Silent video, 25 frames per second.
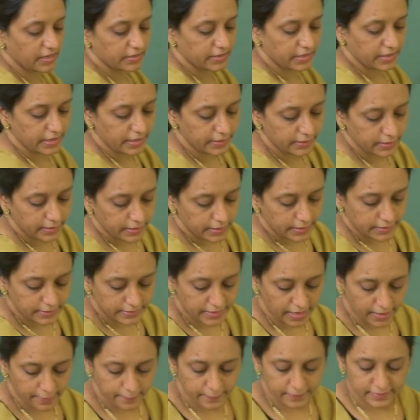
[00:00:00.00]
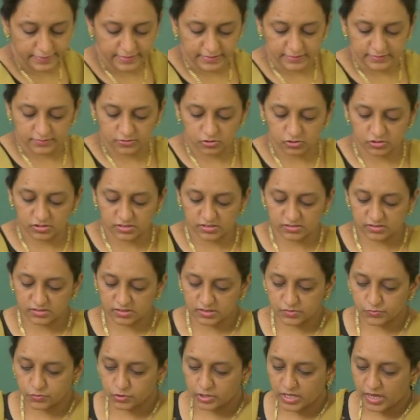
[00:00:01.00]
can get diabetes. So the
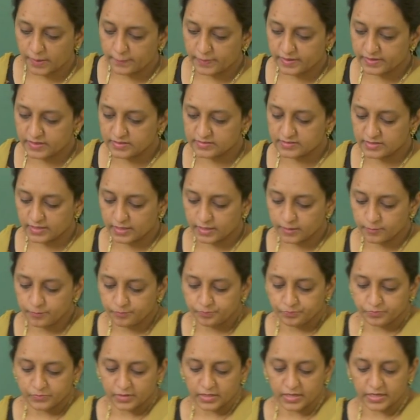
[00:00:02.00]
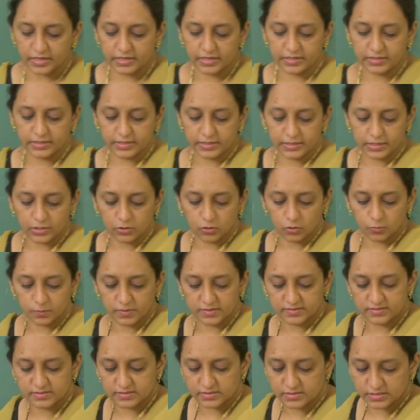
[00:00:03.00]
reasons for diabetes are heredity,
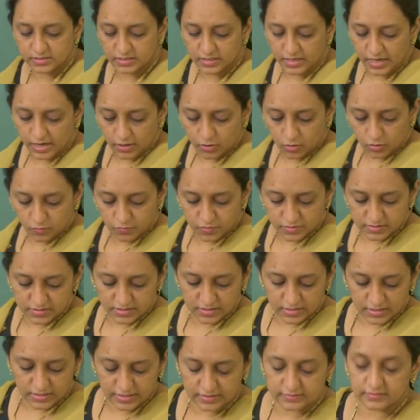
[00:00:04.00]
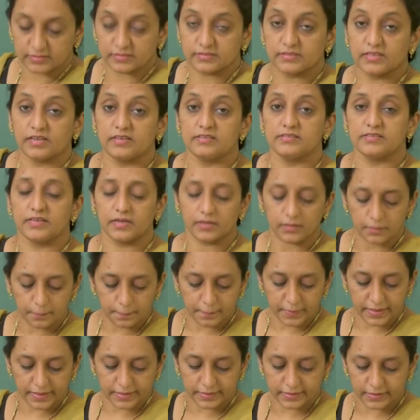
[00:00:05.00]
obesity, lack of physical exercise
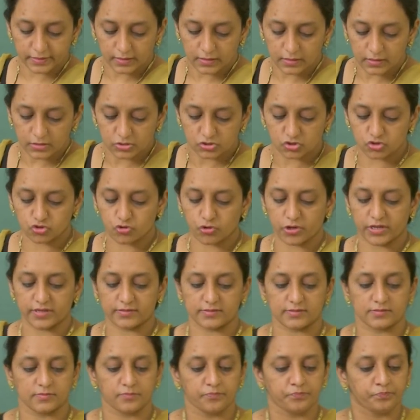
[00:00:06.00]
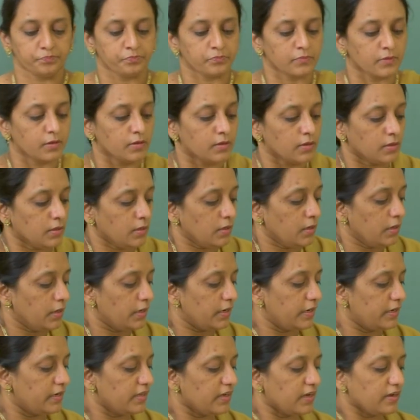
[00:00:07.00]
and mental stress.
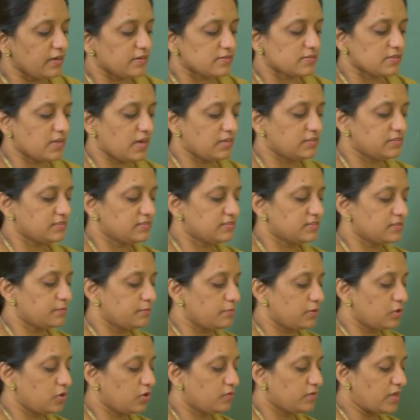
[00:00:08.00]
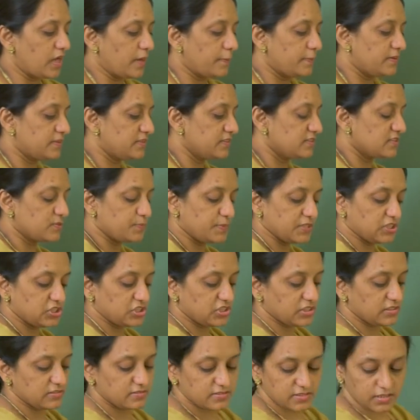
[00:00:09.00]
India has the largest number of diabetes
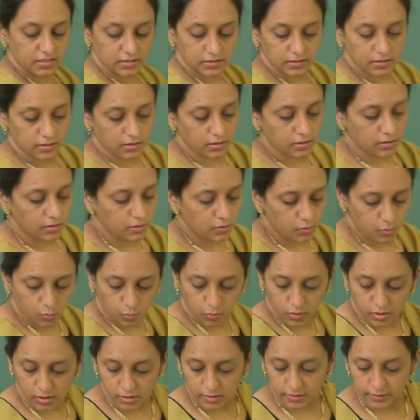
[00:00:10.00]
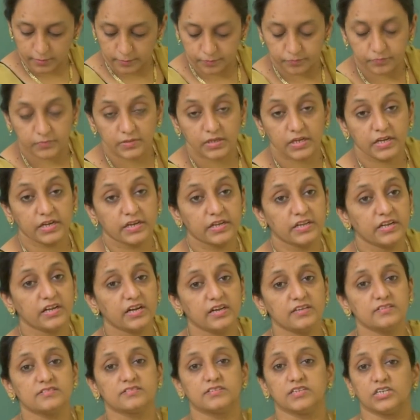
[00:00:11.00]
patients in the world.
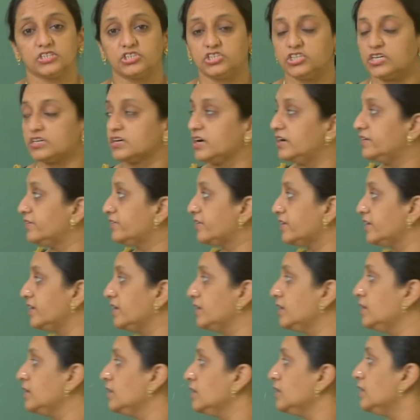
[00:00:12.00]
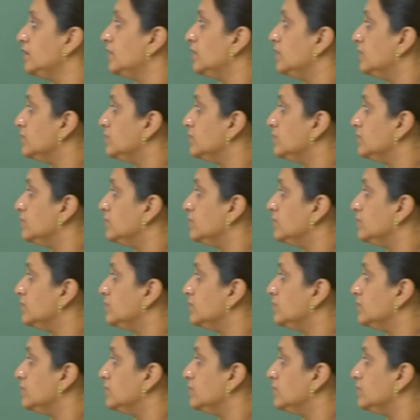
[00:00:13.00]
India is such a country